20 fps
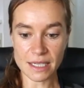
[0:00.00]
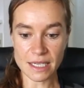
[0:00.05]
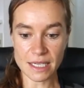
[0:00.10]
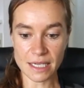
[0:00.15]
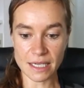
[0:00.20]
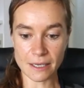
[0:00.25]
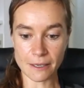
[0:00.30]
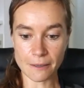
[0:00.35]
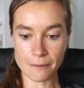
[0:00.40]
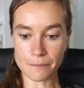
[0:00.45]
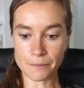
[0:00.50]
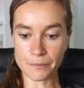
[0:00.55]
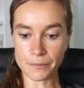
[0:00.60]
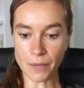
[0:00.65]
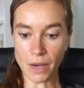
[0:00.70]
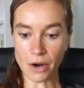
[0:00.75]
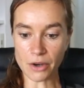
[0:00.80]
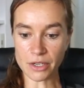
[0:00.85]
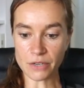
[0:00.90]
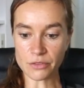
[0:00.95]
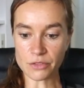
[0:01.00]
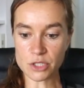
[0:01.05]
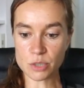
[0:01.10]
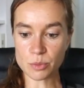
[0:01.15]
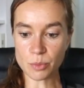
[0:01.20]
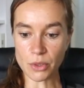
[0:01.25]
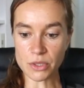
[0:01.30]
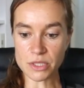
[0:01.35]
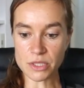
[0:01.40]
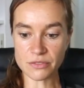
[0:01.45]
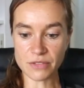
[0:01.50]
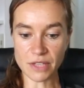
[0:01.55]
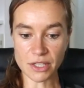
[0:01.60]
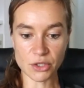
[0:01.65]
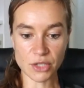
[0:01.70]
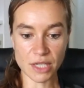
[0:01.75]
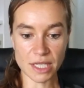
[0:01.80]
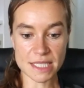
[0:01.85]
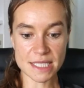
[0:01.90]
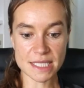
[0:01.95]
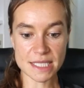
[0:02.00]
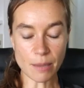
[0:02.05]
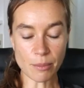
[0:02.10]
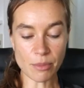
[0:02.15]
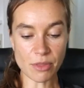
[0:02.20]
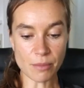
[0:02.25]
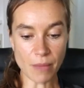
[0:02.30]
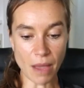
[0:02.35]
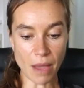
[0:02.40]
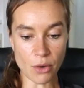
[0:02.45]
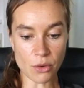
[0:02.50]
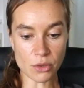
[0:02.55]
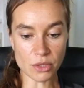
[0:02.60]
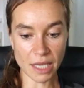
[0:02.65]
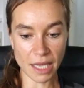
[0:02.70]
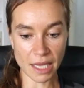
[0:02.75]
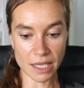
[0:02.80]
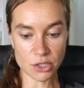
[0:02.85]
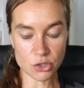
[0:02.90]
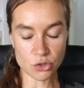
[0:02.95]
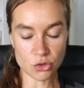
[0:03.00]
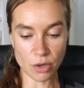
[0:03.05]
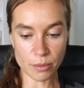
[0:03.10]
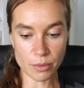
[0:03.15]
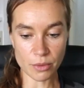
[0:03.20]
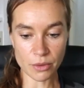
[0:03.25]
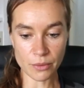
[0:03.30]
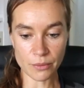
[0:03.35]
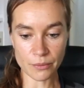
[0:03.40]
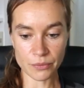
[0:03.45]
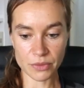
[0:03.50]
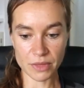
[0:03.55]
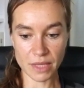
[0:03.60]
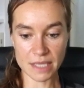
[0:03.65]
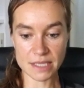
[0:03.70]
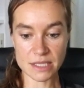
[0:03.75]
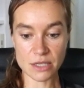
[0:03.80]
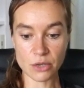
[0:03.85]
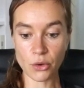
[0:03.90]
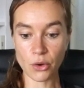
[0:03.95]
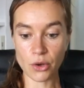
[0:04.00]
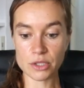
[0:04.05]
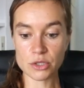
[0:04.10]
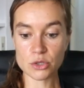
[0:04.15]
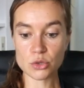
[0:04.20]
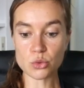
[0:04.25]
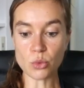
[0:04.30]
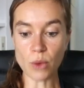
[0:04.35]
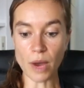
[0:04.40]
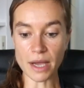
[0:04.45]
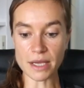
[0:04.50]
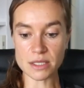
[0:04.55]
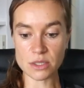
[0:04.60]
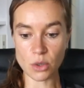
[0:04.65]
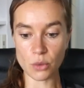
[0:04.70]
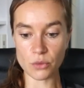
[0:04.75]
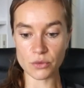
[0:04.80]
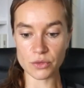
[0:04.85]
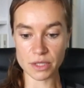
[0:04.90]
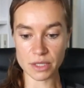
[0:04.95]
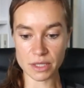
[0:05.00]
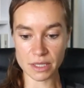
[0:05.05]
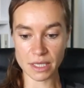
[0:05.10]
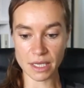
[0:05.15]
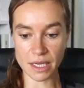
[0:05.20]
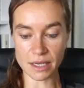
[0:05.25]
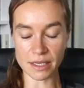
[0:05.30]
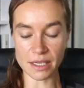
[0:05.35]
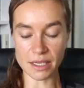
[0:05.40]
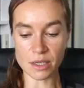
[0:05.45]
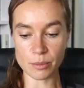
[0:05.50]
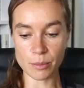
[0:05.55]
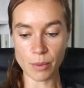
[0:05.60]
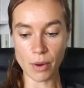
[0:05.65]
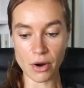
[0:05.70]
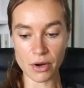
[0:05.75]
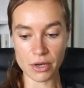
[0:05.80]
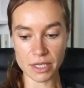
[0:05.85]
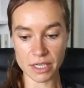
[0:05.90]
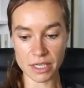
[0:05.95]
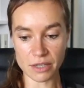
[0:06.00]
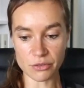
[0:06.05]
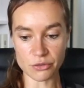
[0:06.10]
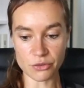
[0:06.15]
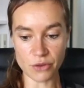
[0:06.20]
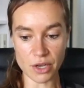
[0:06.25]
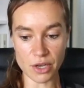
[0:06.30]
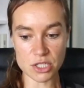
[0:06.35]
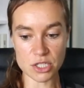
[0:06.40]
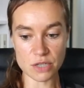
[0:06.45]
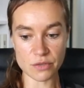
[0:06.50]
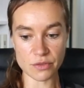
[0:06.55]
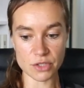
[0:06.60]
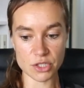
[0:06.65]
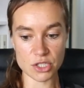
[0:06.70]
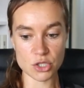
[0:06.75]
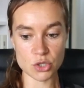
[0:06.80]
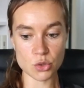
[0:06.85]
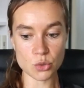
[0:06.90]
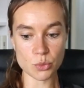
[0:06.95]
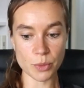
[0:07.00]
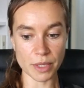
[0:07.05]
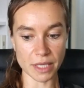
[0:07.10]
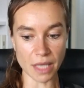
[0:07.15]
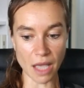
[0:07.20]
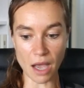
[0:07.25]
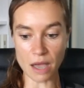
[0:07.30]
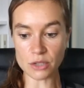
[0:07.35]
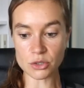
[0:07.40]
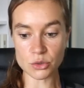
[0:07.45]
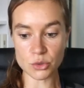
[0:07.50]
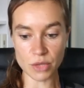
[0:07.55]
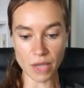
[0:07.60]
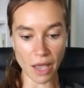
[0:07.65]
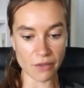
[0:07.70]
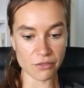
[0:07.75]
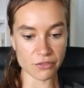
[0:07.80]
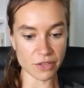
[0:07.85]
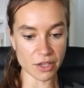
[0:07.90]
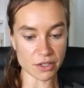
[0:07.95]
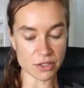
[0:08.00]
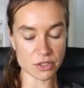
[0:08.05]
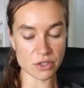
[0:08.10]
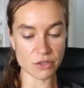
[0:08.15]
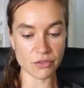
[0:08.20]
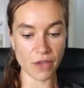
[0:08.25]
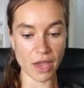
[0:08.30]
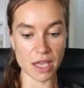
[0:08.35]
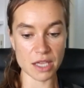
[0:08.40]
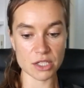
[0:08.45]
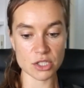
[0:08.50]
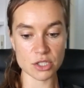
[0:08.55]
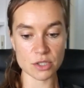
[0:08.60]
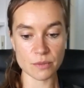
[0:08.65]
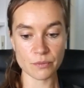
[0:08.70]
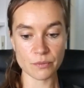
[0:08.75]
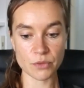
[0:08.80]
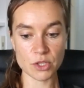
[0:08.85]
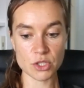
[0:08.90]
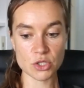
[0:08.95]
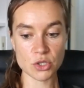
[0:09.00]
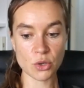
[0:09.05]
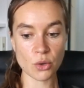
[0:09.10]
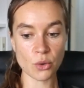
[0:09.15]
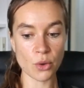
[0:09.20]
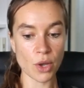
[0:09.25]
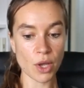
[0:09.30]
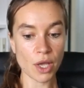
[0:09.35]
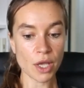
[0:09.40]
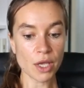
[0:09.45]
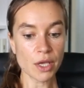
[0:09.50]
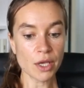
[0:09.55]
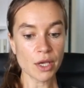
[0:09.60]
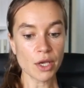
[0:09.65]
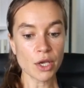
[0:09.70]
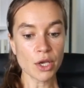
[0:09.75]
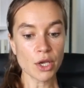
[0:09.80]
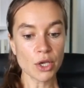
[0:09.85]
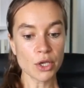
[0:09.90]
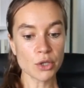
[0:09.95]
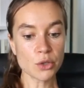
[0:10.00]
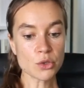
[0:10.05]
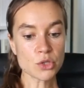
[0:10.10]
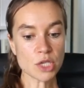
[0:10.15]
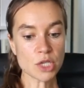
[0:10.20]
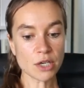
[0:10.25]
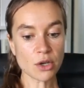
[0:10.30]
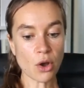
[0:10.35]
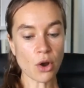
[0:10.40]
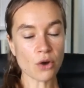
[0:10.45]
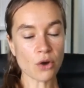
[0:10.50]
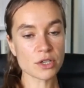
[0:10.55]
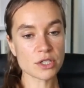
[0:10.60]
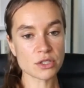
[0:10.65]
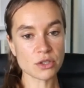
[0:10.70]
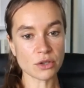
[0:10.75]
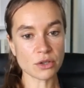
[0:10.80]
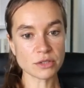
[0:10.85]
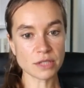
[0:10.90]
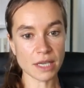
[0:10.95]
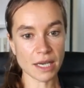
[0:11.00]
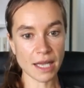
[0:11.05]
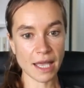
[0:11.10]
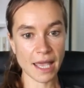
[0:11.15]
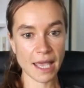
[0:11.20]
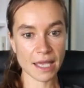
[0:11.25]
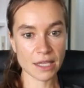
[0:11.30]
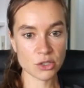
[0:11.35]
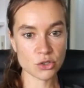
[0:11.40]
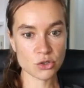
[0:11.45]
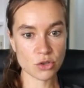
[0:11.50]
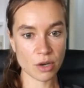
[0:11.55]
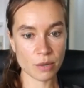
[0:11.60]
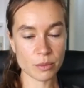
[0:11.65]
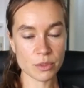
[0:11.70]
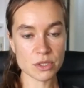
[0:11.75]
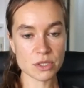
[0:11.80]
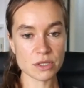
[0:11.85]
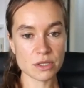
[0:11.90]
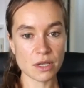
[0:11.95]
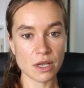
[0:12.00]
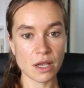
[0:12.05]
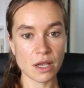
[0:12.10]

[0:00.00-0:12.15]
they responsive that you can snap them out? Head tremor has occurred twice over a year apart in a Frenchie, which is super young, 2.5 years of age. So usually the horizontal head tremors,